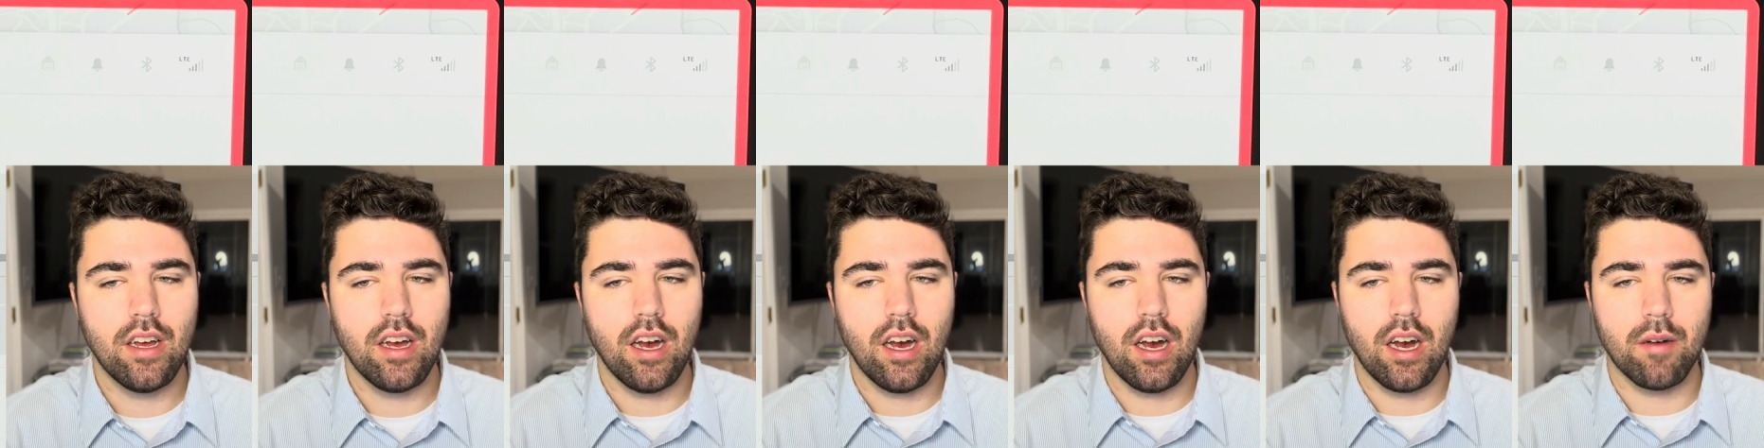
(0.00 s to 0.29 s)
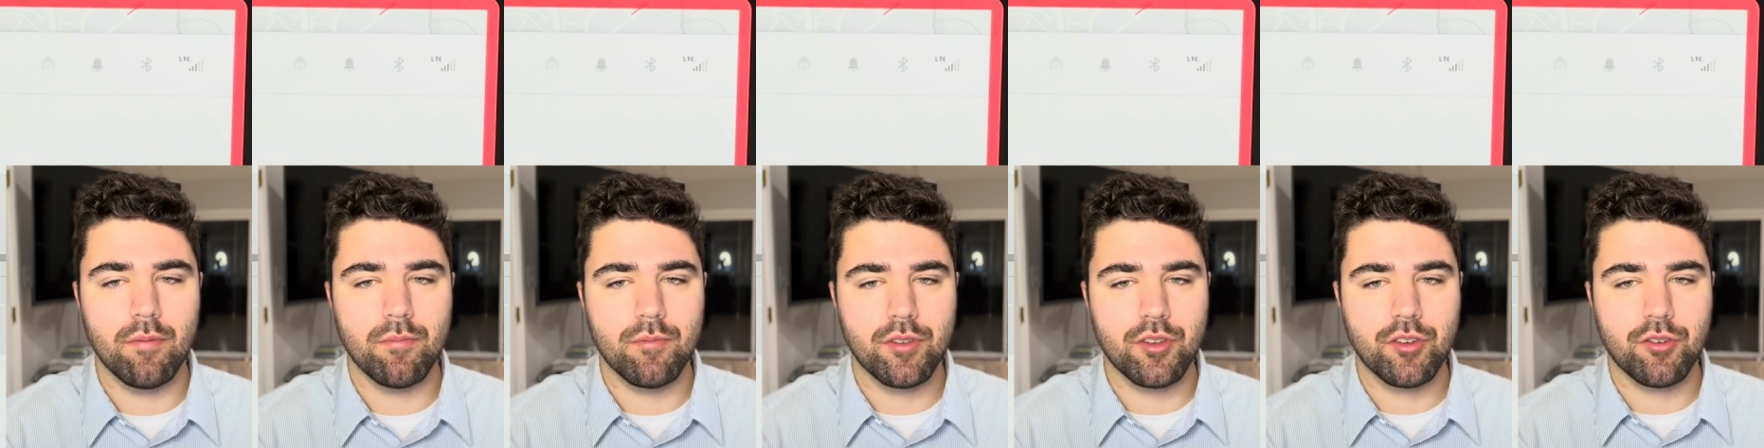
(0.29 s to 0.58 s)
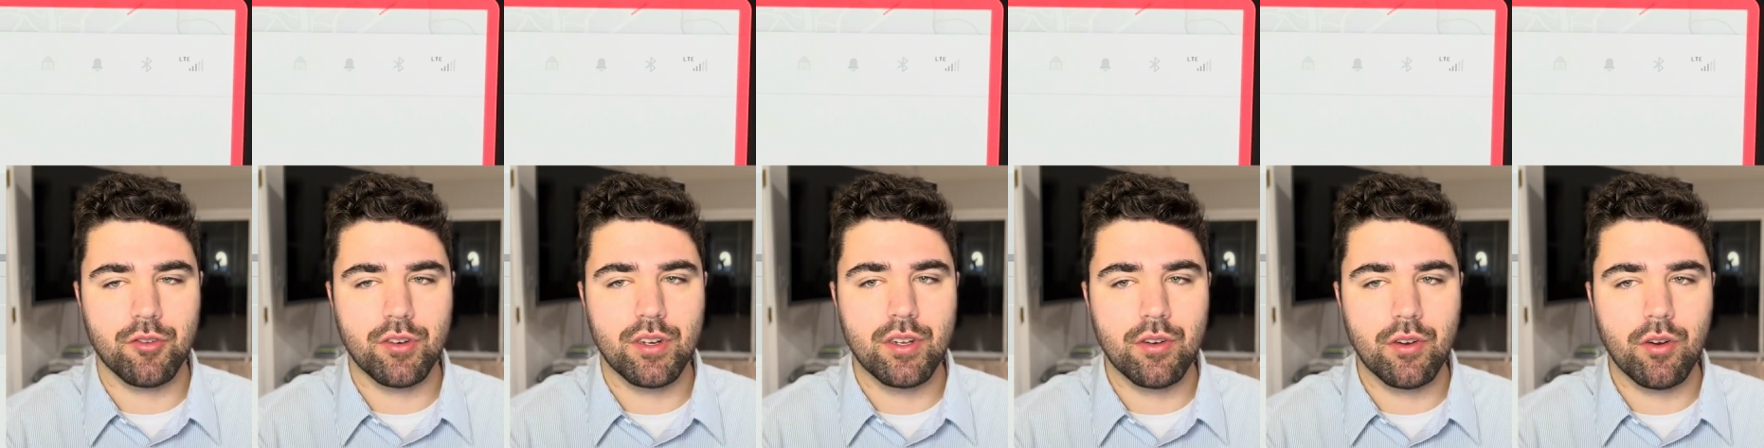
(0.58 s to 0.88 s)
um,
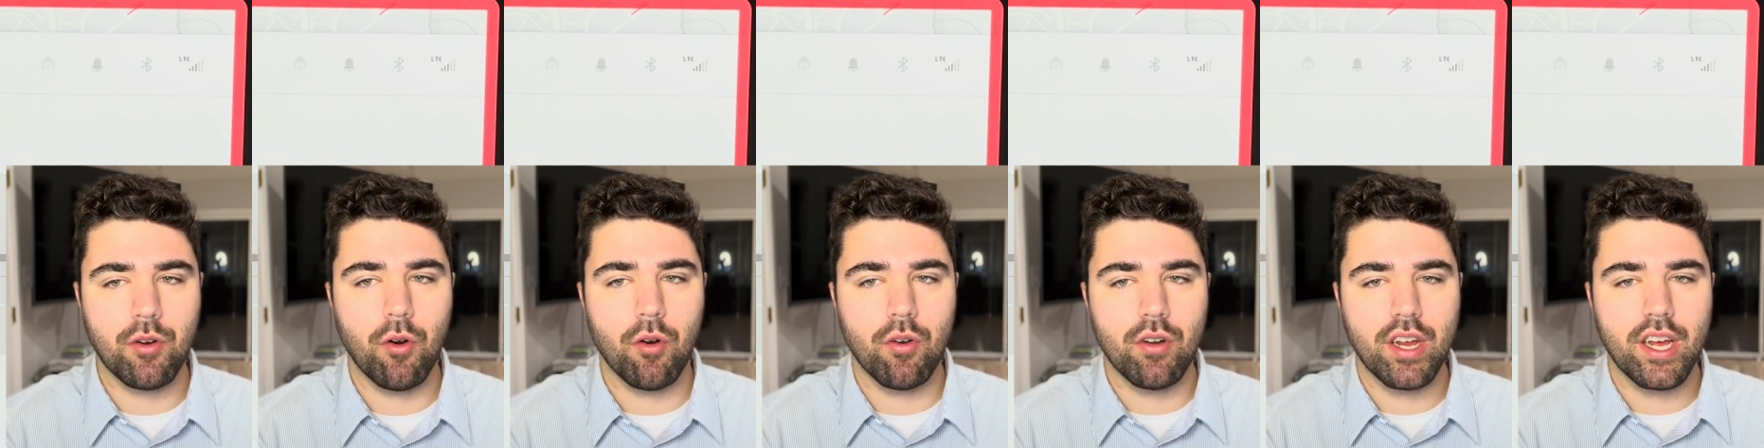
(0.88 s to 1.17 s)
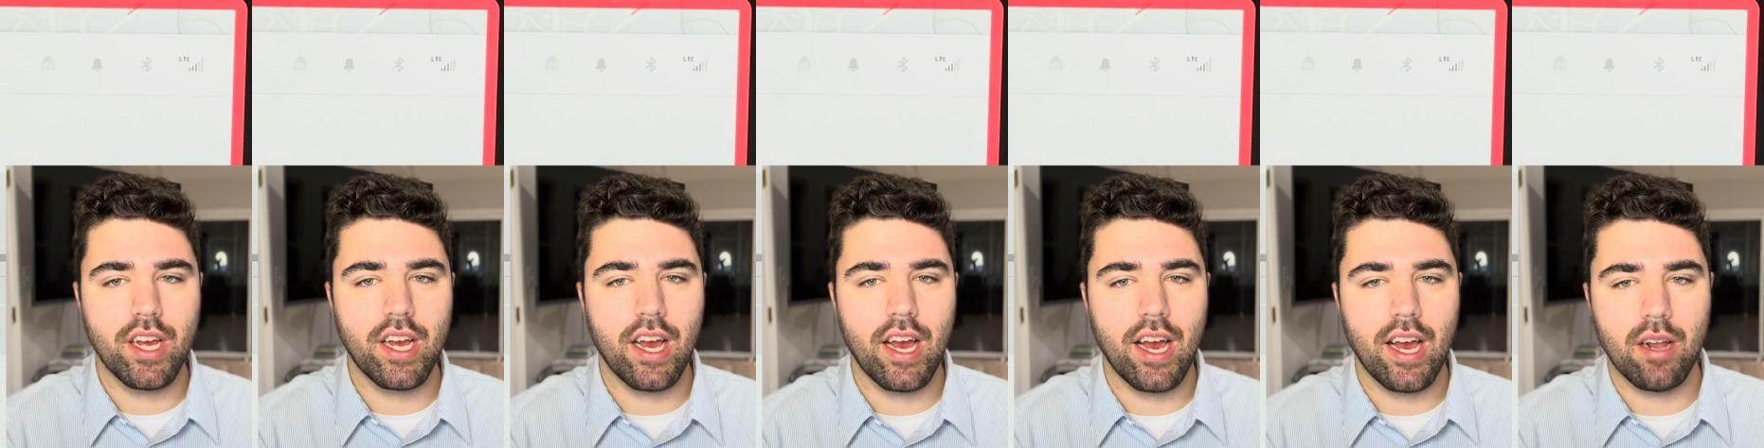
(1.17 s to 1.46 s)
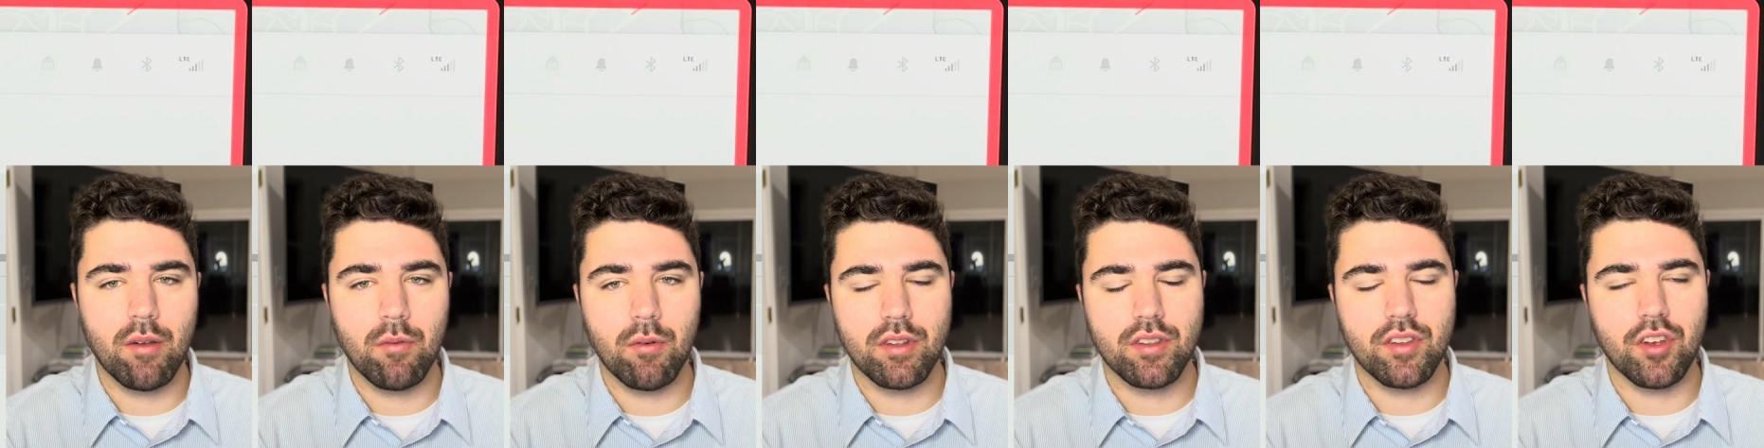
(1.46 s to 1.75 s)
screen recording
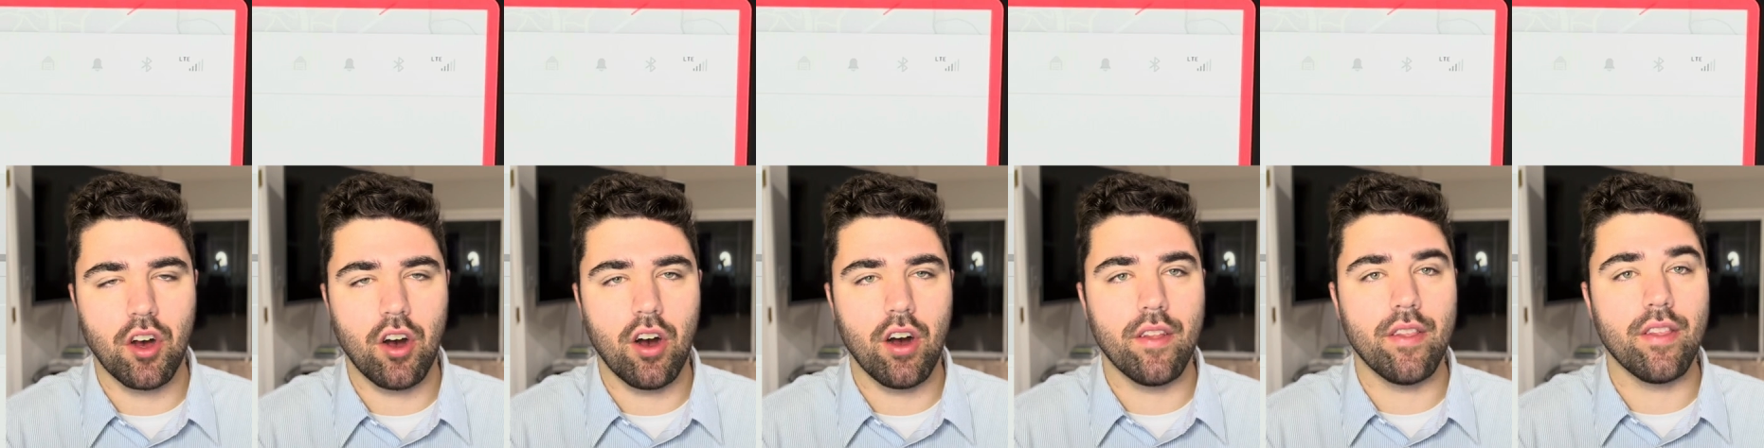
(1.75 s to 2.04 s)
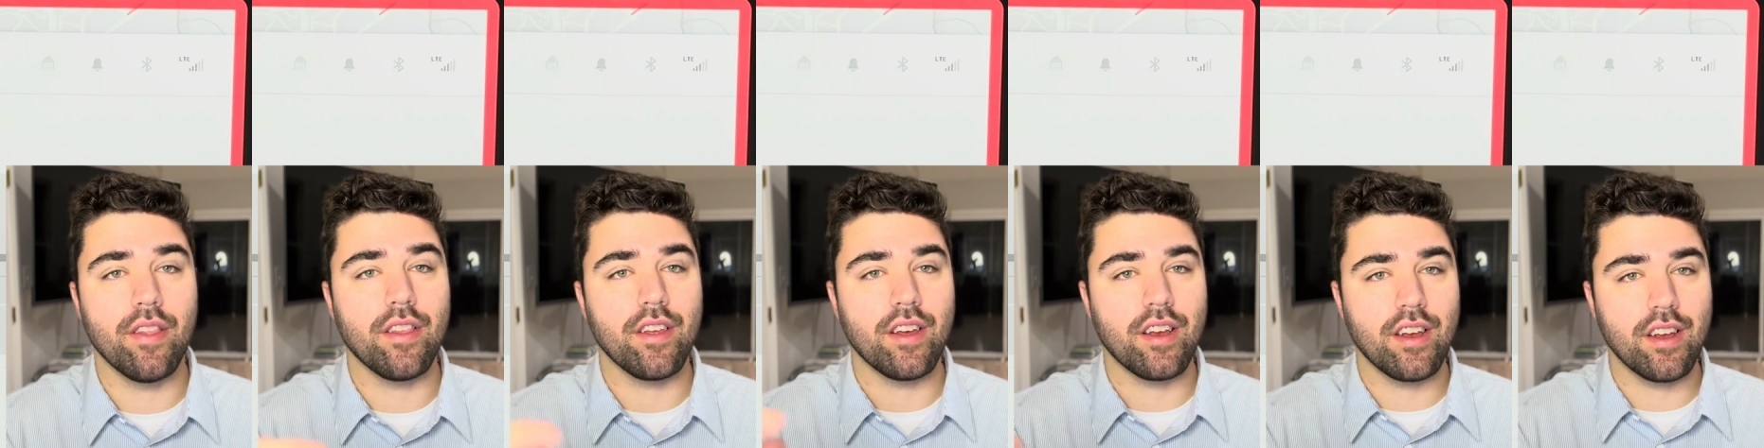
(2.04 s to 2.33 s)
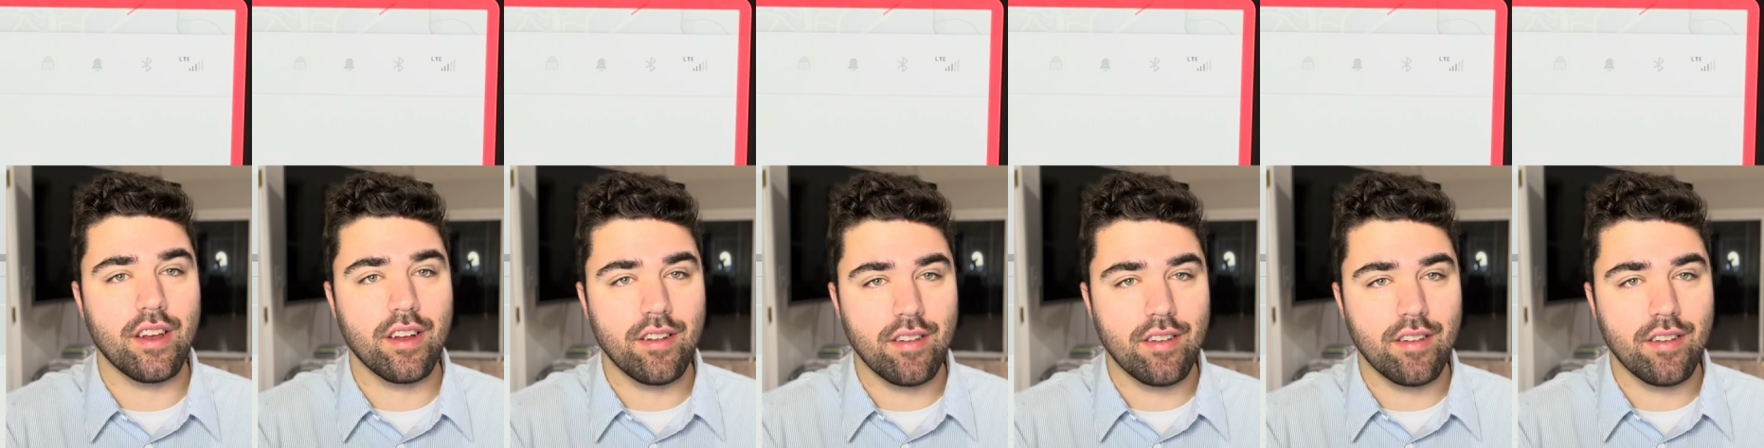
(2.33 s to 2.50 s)
and what's on the